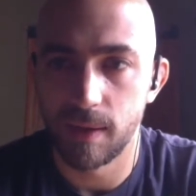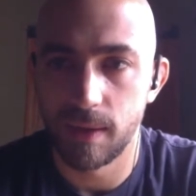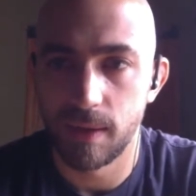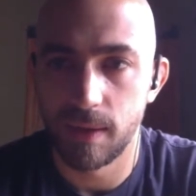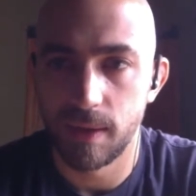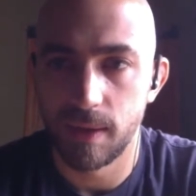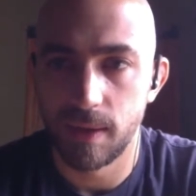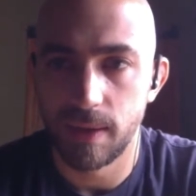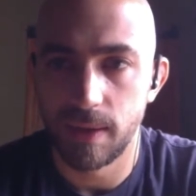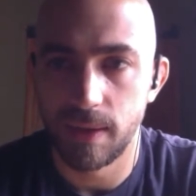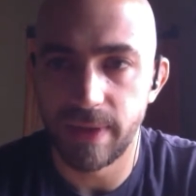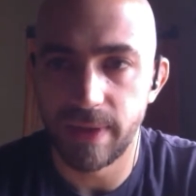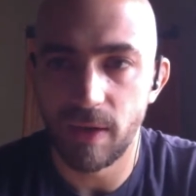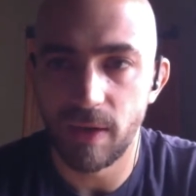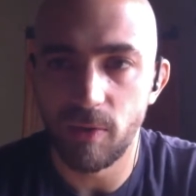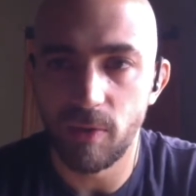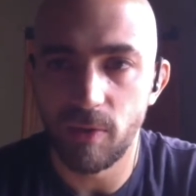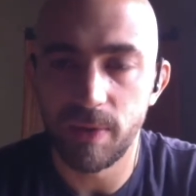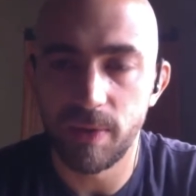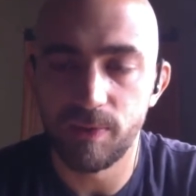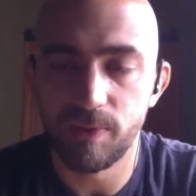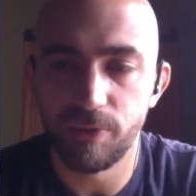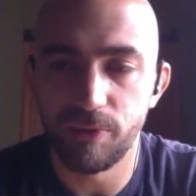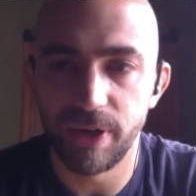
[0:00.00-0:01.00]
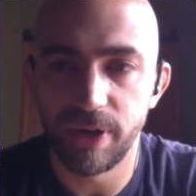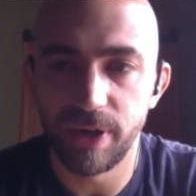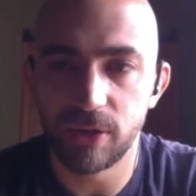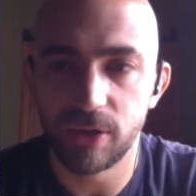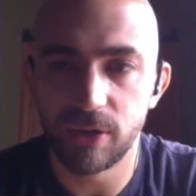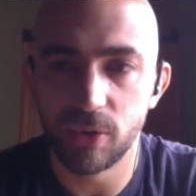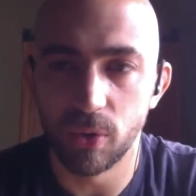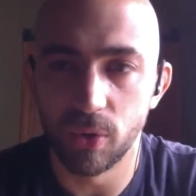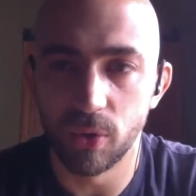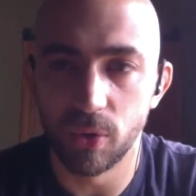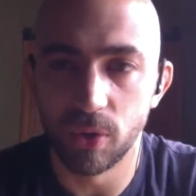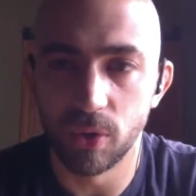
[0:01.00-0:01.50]
That would be pretty
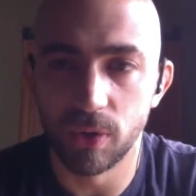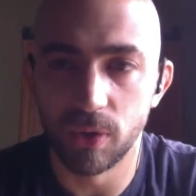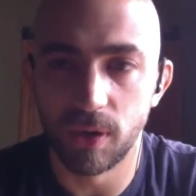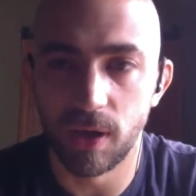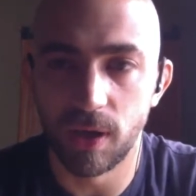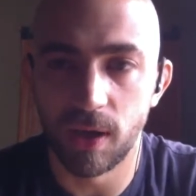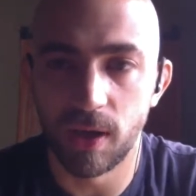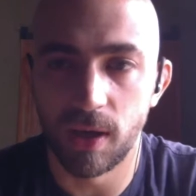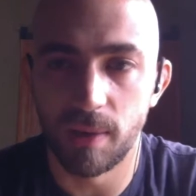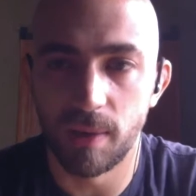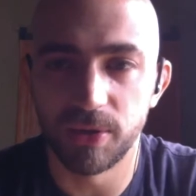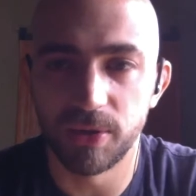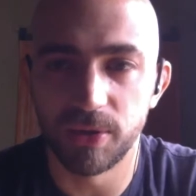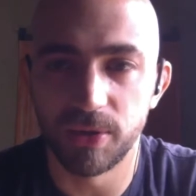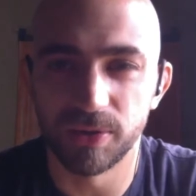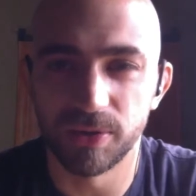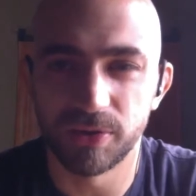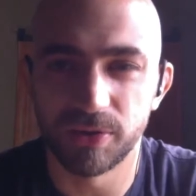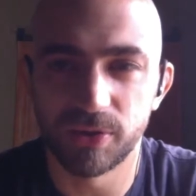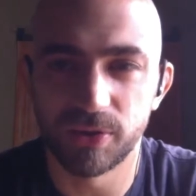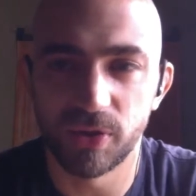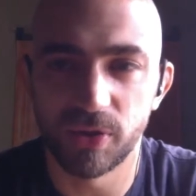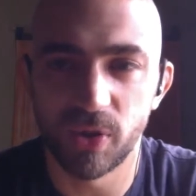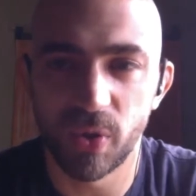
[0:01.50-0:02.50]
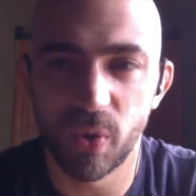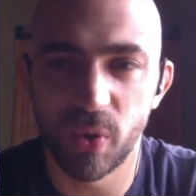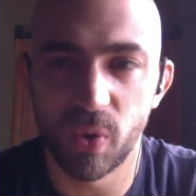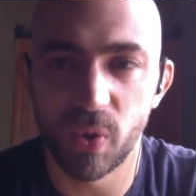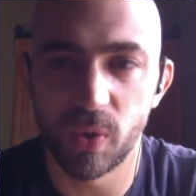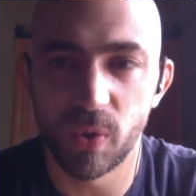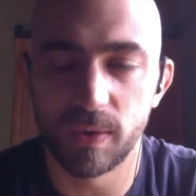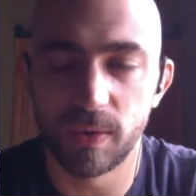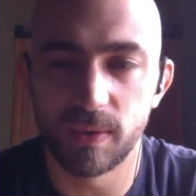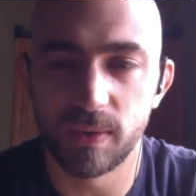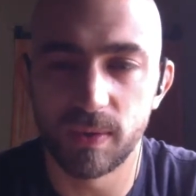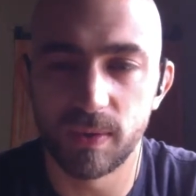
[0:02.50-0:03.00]
cool, but also,
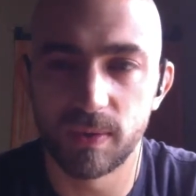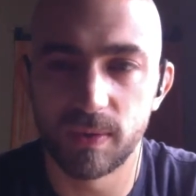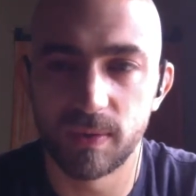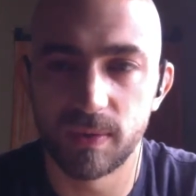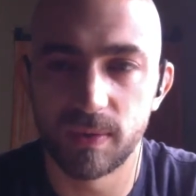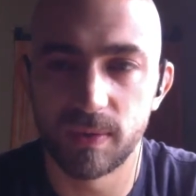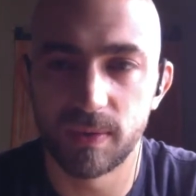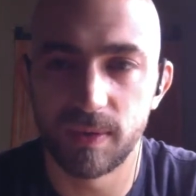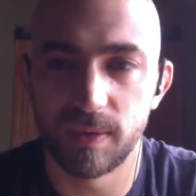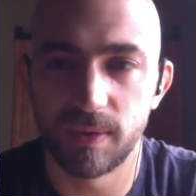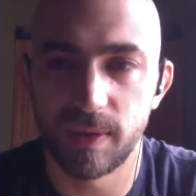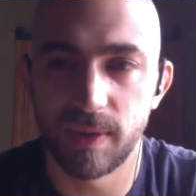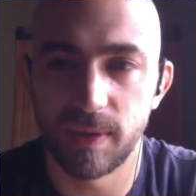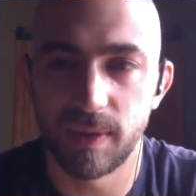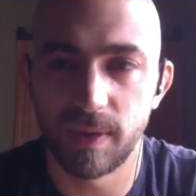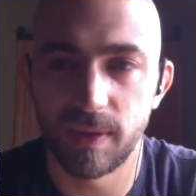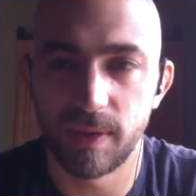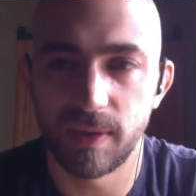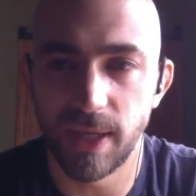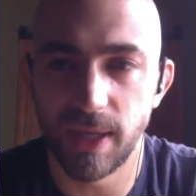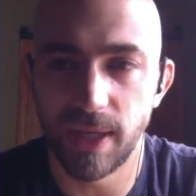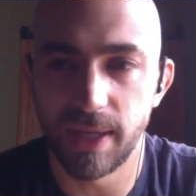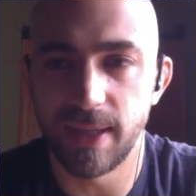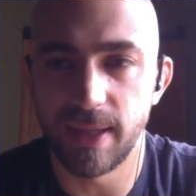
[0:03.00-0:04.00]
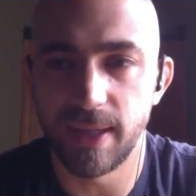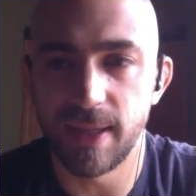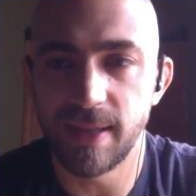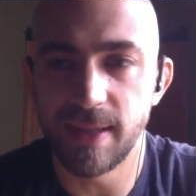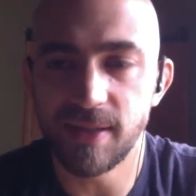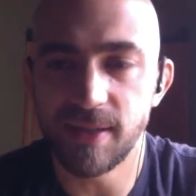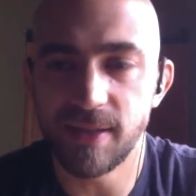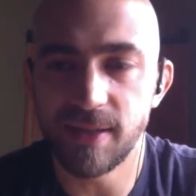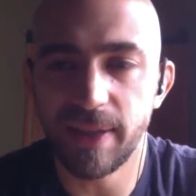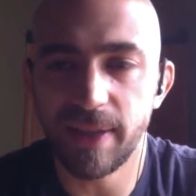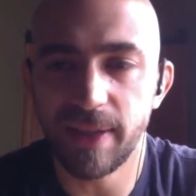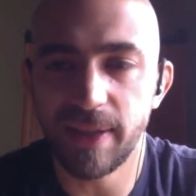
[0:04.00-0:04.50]
yeah, it's
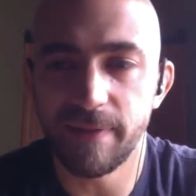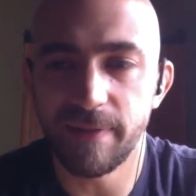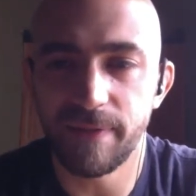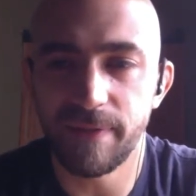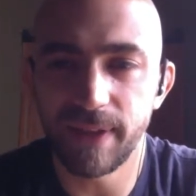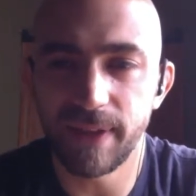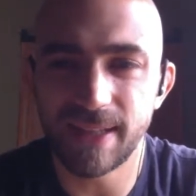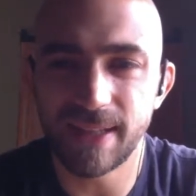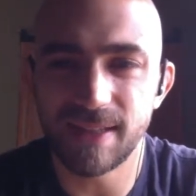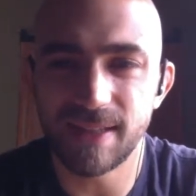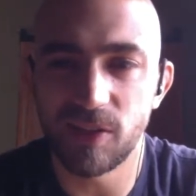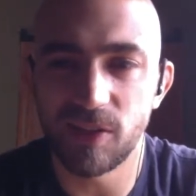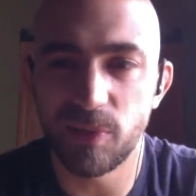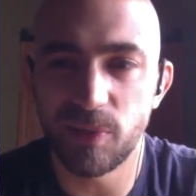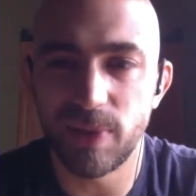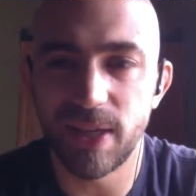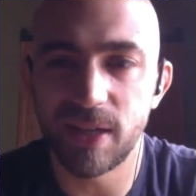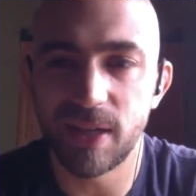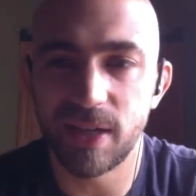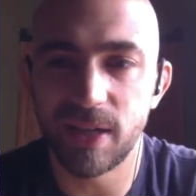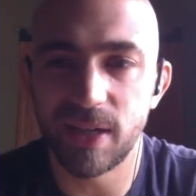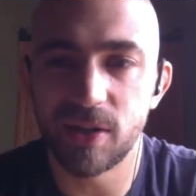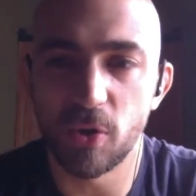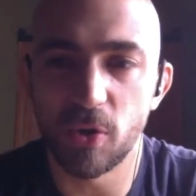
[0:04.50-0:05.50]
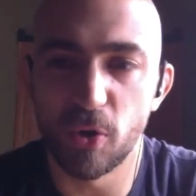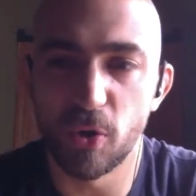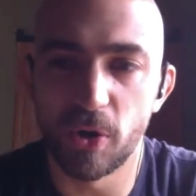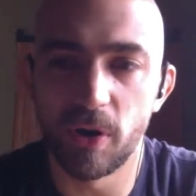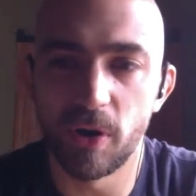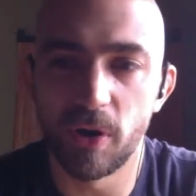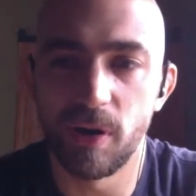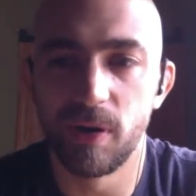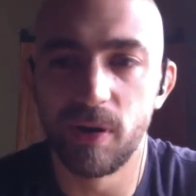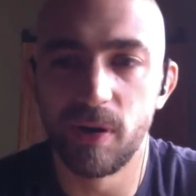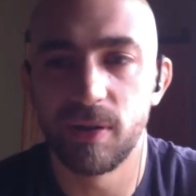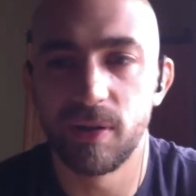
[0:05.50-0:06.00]
the kind of thing that's not really
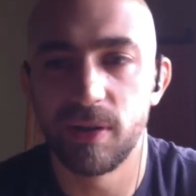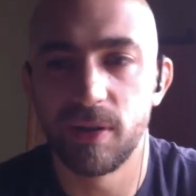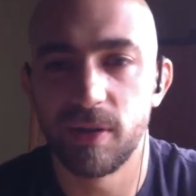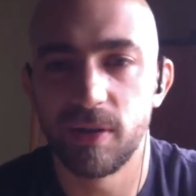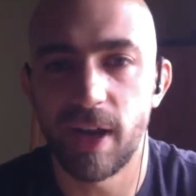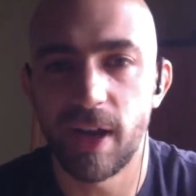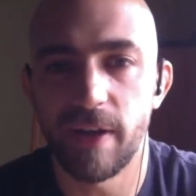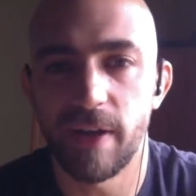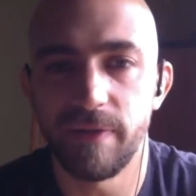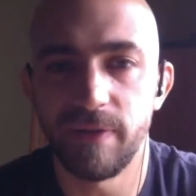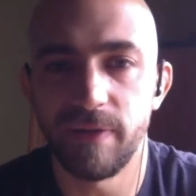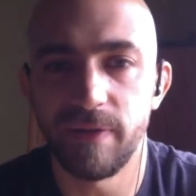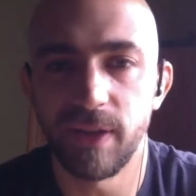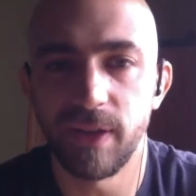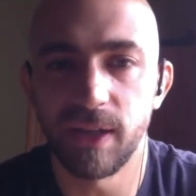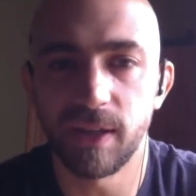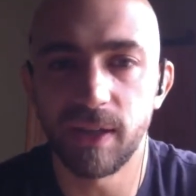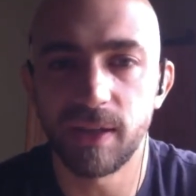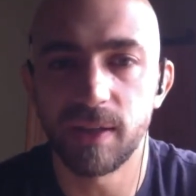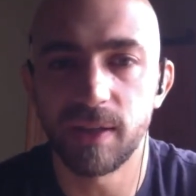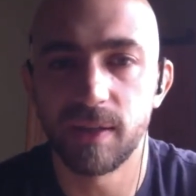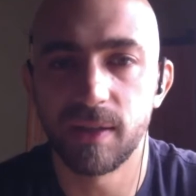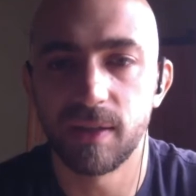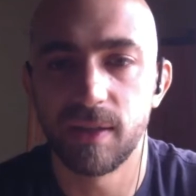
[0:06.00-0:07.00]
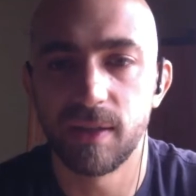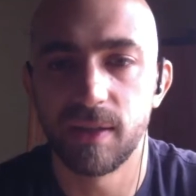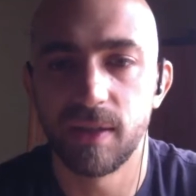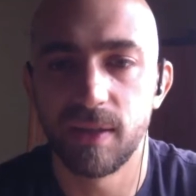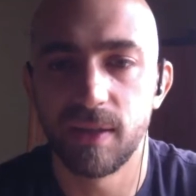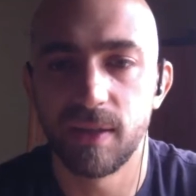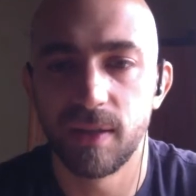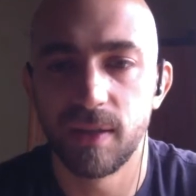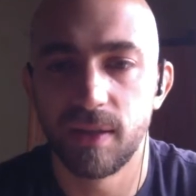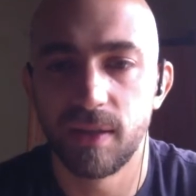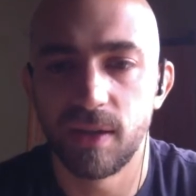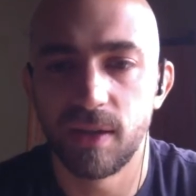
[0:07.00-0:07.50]
core, I think,
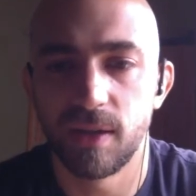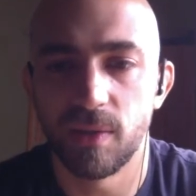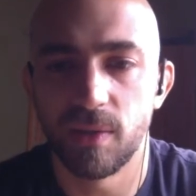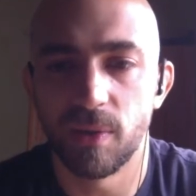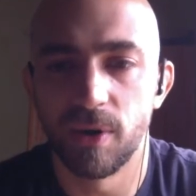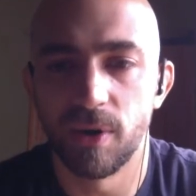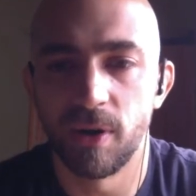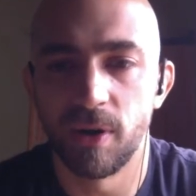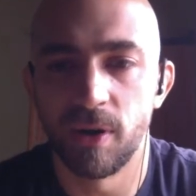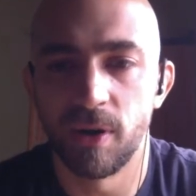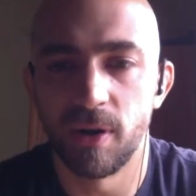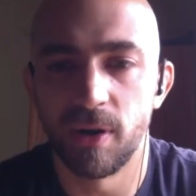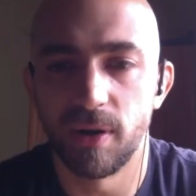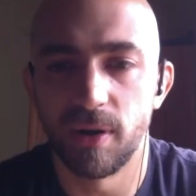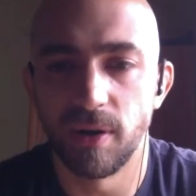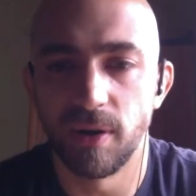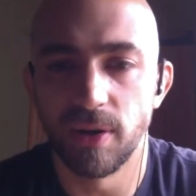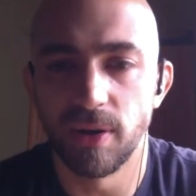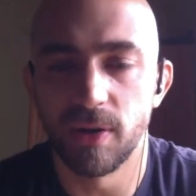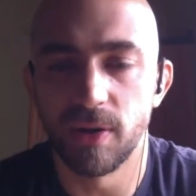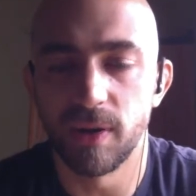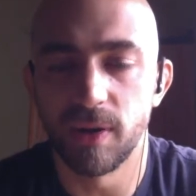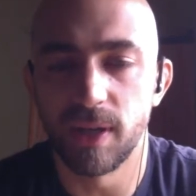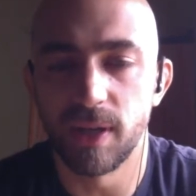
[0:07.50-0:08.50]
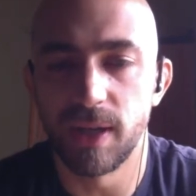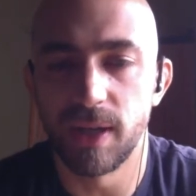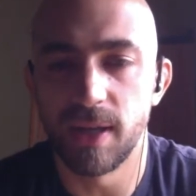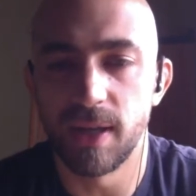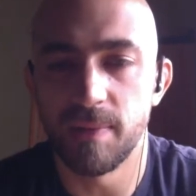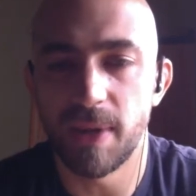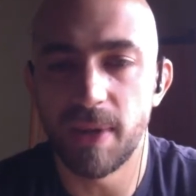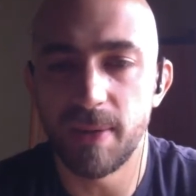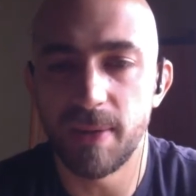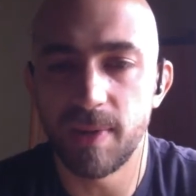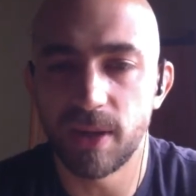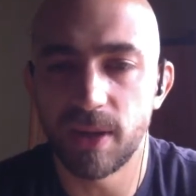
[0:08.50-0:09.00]
where it
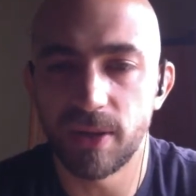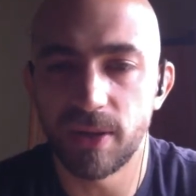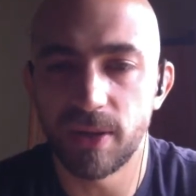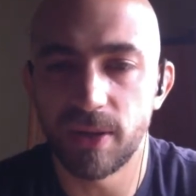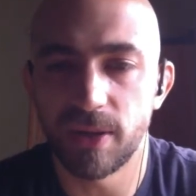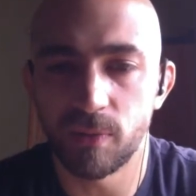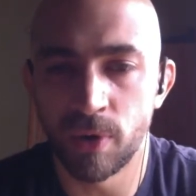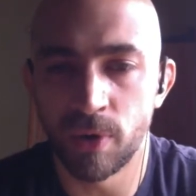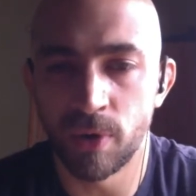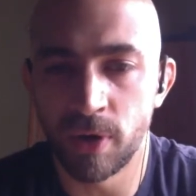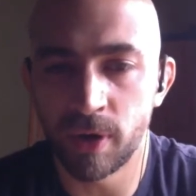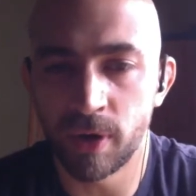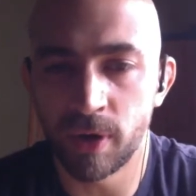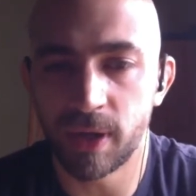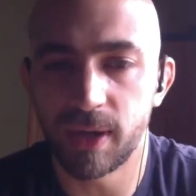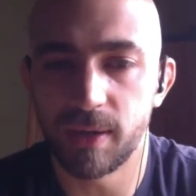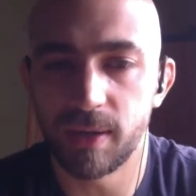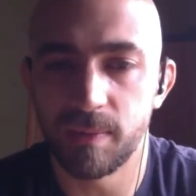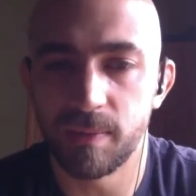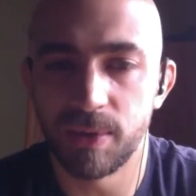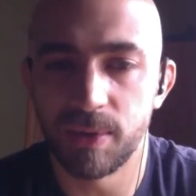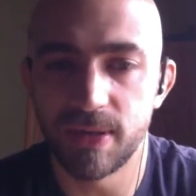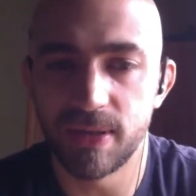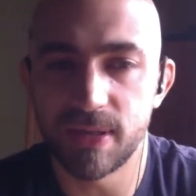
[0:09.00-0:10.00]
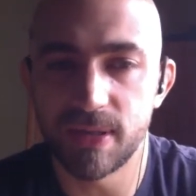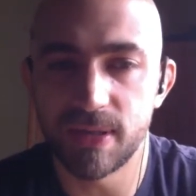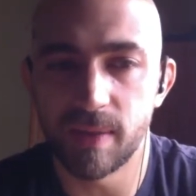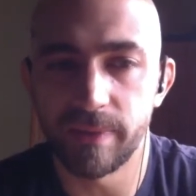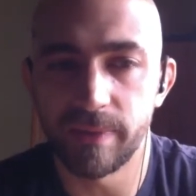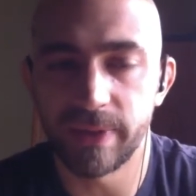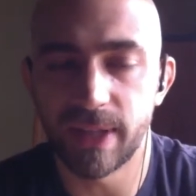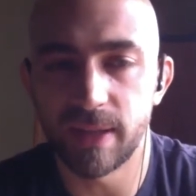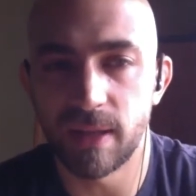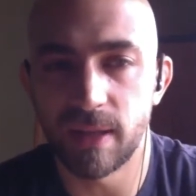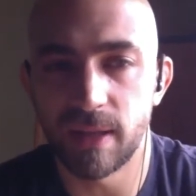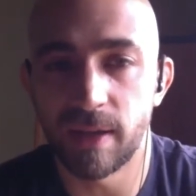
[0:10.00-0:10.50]
might be a lot of work, but it's something
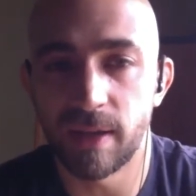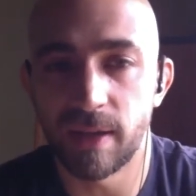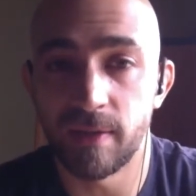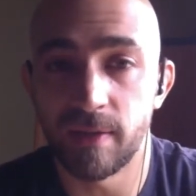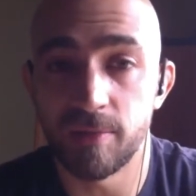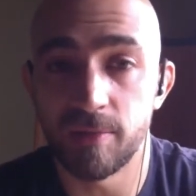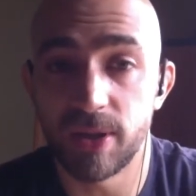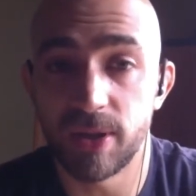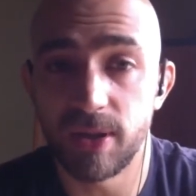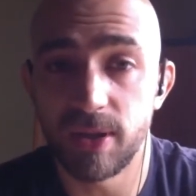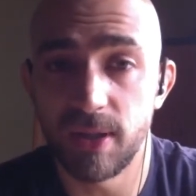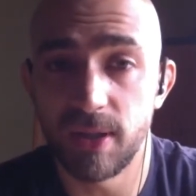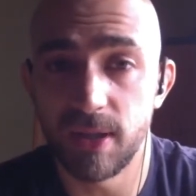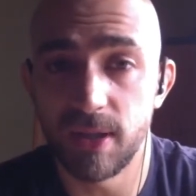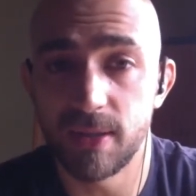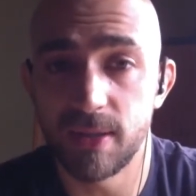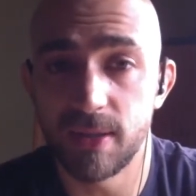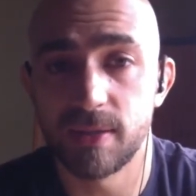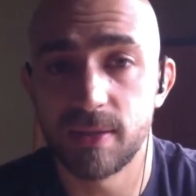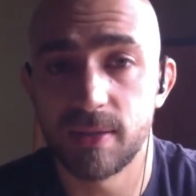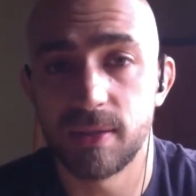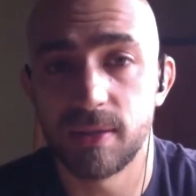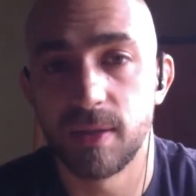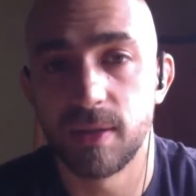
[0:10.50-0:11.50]
that not everybody needs.